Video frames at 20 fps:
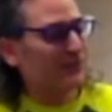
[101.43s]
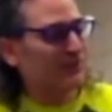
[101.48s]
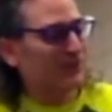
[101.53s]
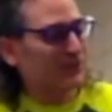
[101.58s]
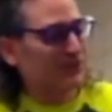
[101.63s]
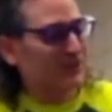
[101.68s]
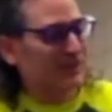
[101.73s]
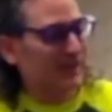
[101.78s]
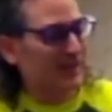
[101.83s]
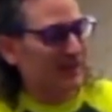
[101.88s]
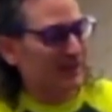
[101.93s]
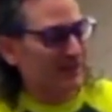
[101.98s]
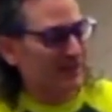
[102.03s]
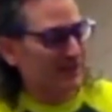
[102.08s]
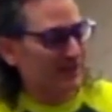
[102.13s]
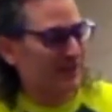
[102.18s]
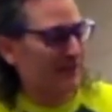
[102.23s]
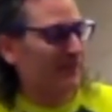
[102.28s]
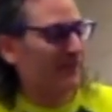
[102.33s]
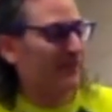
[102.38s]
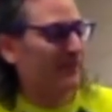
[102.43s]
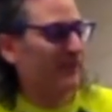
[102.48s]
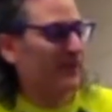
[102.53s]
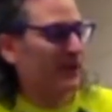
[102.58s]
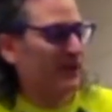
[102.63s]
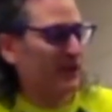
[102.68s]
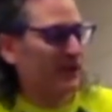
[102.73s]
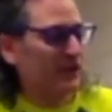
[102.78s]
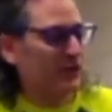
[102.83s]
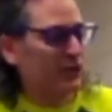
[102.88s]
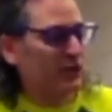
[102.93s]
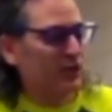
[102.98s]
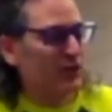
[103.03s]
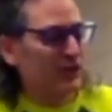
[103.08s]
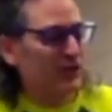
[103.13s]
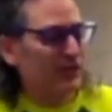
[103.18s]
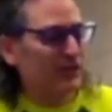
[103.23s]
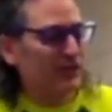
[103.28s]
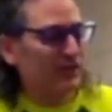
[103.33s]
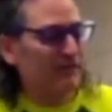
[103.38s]
one says
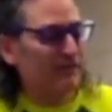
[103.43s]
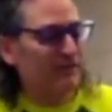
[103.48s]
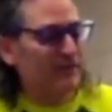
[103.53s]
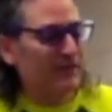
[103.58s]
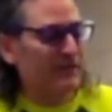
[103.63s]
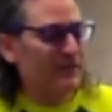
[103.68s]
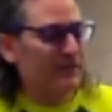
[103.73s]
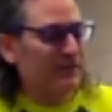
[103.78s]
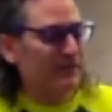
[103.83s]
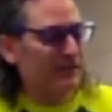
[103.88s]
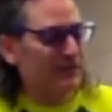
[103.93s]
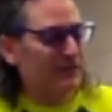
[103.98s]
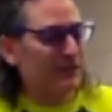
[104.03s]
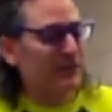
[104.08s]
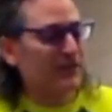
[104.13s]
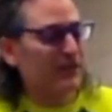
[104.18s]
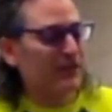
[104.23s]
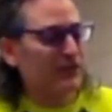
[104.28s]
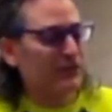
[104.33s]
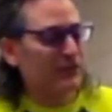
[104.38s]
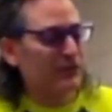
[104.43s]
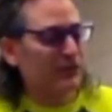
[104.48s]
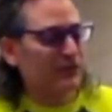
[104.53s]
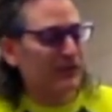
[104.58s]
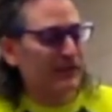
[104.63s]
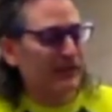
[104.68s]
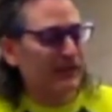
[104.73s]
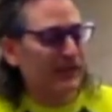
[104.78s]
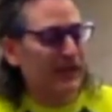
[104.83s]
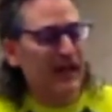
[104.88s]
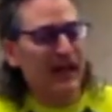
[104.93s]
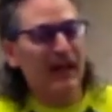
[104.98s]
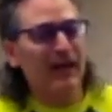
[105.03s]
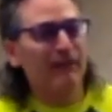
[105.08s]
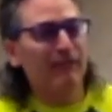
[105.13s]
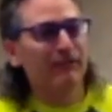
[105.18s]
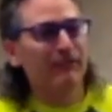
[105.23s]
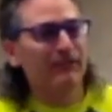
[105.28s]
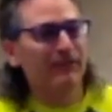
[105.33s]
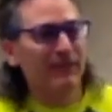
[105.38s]
sheer physical sunscreen
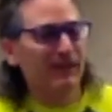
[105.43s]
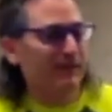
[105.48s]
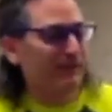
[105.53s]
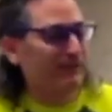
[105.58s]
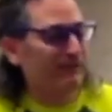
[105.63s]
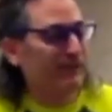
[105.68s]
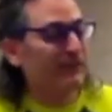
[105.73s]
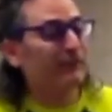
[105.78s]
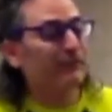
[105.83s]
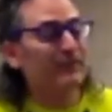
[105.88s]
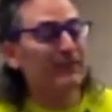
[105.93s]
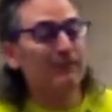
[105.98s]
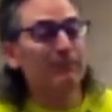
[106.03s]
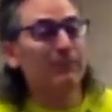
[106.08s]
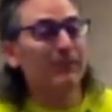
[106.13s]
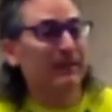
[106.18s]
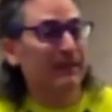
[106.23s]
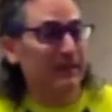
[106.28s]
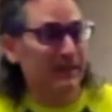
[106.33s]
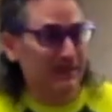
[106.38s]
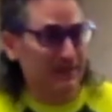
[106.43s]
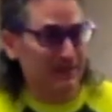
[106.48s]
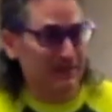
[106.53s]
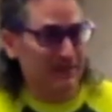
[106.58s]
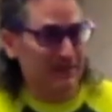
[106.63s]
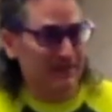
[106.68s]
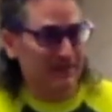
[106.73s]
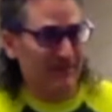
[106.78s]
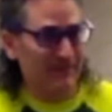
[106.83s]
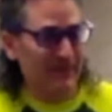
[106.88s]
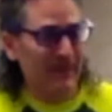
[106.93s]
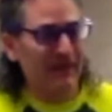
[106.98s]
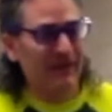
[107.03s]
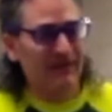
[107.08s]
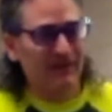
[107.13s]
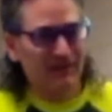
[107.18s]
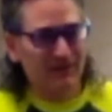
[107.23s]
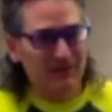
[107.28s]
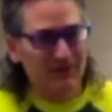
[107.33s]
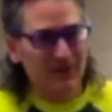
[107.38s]
50 plus.
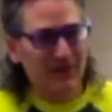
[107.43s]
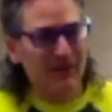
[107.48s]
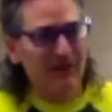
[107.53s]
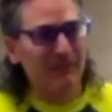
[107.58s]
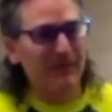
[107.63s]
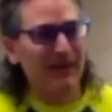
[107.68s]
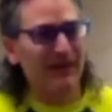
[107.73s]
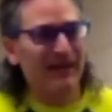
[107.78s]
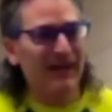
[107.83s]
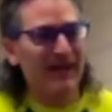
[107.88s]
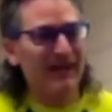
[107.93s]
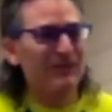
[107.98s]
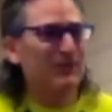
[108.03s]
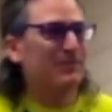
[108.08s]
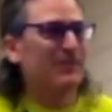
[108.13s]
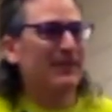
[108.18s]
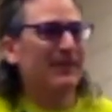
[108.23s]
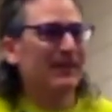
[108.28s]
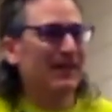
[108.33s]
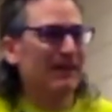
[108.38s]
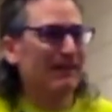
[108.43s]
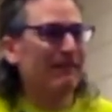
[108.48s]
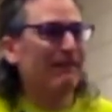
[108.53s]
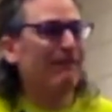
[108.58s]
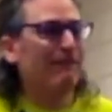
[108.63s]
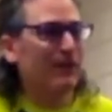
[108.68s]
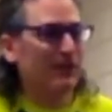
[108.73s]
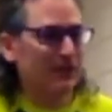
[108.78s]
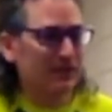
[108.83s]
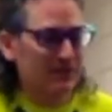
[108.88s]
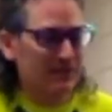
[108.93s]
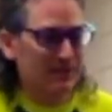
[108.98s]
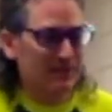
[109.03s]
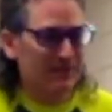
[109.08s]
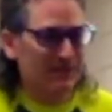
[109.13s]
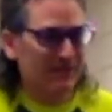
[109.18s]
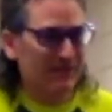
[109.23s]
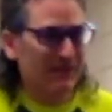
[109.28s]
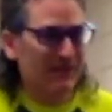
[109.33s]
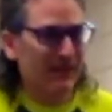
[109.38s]
Let's talk about SPF first
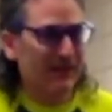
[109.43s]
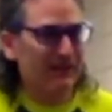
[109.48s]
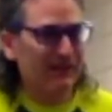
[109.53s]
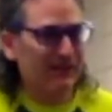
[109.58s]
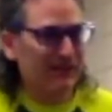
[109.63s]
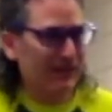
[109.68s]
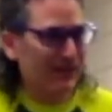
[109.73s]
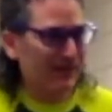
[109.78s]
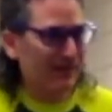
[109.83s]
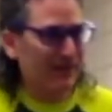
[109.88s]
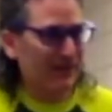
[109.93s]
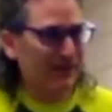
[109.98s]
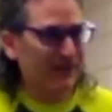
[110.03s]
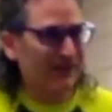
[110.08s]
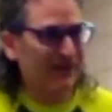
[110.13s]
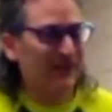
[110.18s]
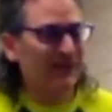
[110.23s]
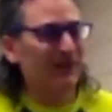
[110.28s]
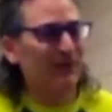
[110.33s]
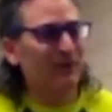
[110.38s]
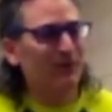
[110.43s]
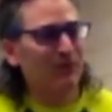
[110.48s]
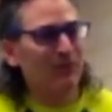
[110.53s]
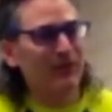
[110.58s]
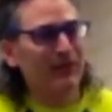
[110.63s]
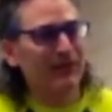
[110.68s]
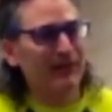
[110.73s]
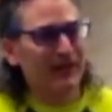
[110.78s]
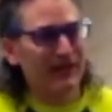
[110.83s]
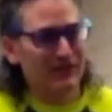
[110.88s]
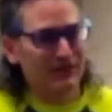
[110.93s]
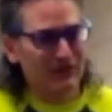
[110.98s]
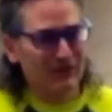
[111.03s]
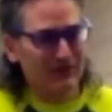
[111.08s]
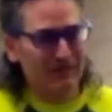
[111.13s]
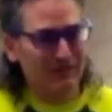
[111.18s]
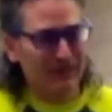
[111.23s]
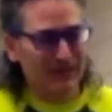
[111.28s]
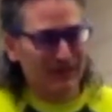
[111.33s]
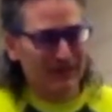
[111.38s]
and the number, what it actually
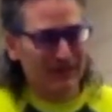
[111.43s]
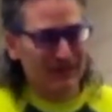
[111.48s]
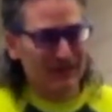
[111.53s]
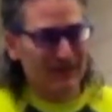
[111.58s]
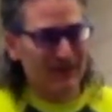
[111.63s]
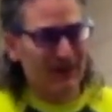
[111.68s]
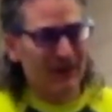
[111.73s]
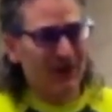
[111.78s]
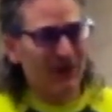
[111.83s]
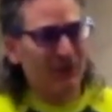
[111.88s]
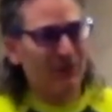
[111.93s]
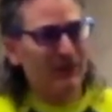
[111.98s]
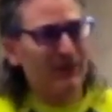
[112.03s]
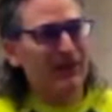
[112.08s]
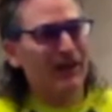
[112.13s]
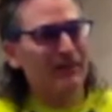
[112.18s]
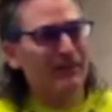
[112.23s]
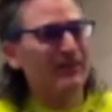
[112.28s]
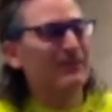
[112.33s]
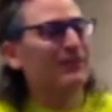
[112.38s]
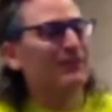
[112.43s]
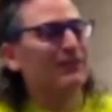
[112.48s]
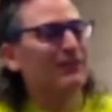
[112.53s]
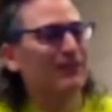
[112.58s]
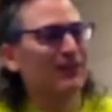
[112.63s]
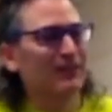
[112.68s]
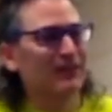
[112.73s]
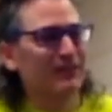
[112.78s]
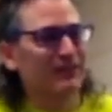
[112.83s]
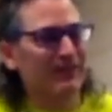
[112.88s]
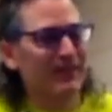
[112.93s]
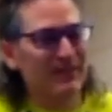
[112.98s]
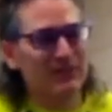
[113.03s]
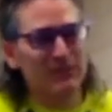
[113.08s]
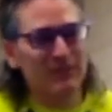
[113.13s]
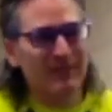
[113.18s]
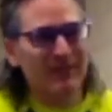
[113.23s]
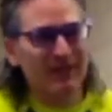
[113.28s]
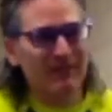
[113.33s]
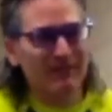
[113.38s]
means. We commented earlier that
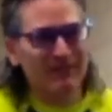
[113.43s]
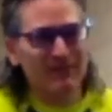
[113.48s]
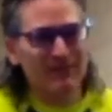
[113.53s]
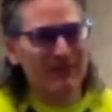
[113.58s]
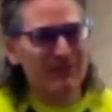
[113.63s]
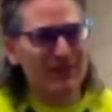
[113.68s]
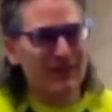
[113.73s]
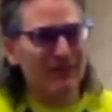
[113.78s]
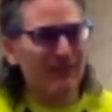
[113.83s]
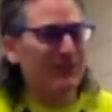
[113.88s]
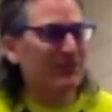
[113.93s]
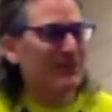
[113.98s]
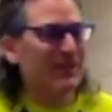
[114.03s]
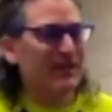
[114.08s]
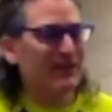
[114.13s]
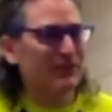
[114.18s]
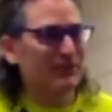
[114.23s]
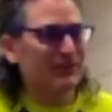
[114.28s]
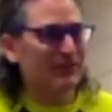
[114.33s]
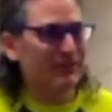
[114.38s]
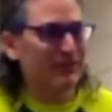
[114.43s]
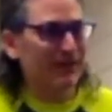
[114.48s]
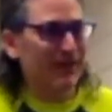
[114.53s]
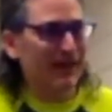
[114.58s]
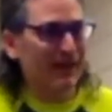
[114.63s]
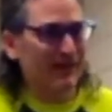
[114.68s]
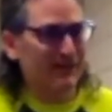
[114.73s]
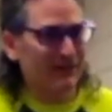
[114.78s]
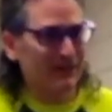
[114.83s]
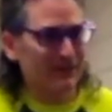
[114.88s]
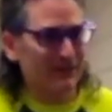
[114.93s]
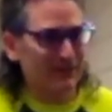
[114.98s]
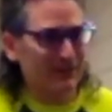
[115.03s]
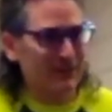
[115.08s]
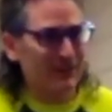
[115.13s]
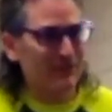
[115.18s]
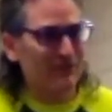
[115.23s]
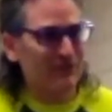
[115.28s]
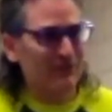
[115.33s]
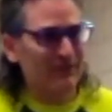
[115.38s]
SPF is a sun protection factor.
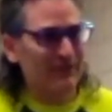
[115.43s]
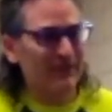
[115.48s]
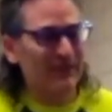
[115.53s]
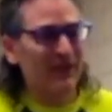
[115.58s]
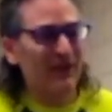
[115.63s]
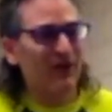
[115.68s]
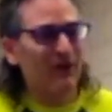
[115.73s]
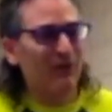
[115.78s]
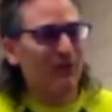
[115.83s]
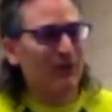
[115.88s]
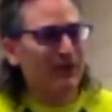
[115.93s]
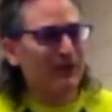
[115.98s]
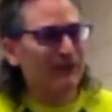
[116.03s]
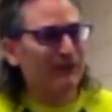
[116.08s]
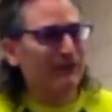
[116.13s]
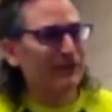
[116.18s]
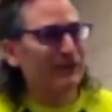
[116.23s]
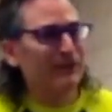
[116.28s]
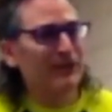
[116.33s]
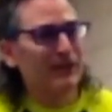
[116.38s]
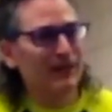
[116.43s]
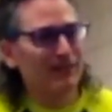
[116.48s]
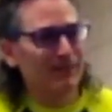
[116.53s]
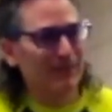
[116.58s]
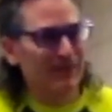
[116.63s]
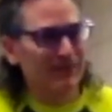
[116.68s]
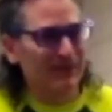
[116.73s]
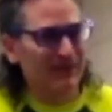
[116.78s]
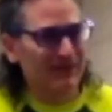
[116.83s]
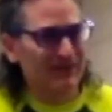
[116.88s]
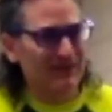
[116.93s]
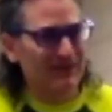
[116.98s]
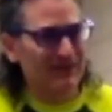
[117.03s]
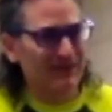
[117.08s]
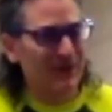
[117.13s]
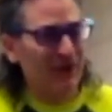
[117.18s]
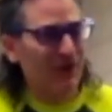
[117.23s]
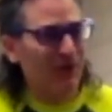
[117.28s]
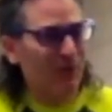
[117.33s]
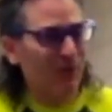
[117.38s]
Essentially, whatever the number is,
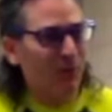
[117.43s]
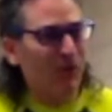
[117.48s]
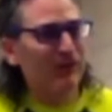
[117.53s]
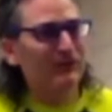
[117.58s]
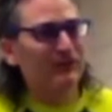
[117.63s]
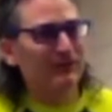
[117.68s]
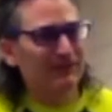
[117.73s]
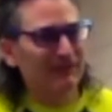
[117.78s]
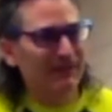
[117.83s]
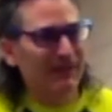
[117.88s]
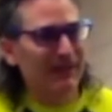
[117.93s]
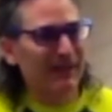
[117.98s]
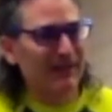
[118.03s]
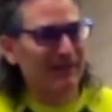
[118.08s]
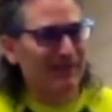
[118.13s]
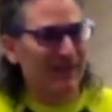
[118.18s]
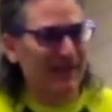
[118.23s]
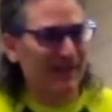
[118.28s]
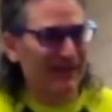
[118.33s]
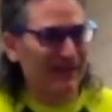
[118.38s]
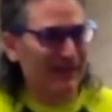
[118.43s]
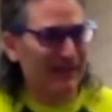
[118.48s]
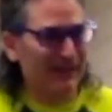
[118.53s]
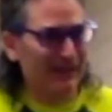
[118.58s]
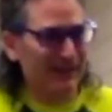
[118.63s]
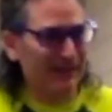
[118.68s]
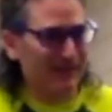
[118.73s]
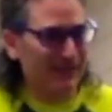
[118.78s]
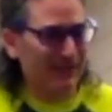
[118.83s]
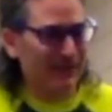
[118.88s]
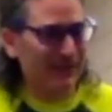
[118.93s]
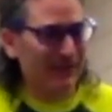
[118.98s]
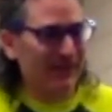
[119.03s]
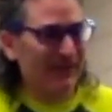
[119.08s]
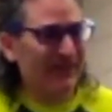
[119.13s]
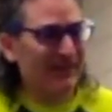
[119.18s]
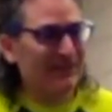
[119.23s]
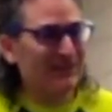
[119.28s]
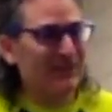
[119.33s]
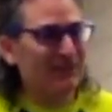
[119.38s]
1 divided by that number
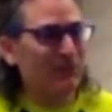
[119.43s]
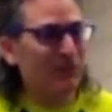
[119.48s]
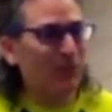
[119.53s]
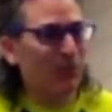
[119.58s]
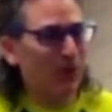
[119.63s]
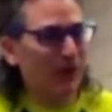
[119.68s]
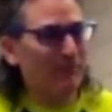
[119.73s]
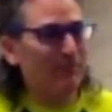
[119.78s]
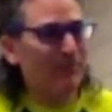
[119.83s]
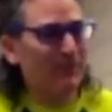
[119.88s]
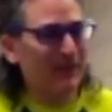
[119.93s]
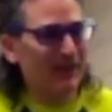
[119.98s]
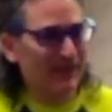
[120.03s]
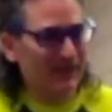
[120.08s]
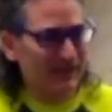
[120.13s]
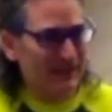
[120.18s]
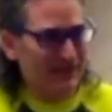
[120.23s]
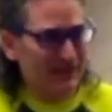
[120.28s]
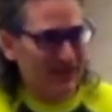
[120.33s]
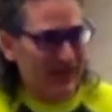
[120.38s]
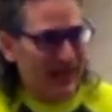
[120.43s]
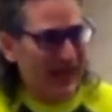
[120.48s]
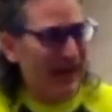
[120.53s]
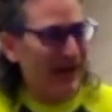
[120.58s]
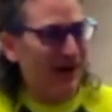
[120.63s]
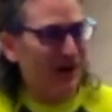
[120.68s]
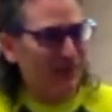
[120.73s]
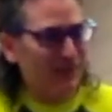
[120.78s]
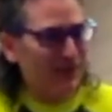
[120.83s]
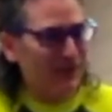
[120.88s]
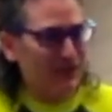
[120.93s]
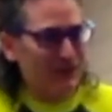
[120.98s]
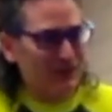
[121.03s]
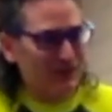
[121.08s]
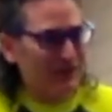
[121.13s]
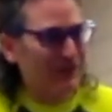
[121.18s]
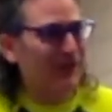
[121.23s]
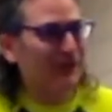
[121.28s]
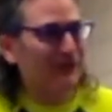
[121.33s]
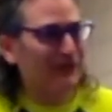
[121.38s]
is how much
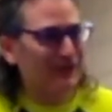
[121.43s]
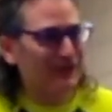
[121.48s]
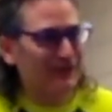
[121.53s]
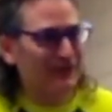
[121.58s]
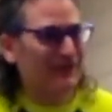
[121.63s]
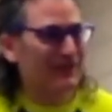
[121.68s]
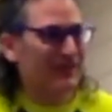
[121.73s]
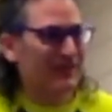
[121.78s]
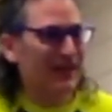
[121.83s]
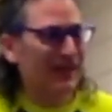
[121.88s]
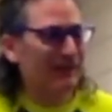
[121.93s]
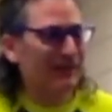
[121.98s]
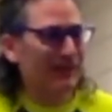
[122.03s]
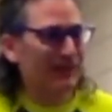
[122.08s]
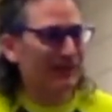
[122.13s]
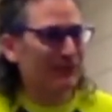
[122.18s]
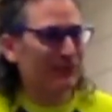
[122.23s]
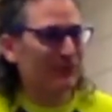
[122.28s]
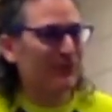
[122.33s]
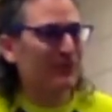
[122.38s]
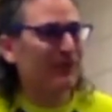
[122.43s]
sun is coming through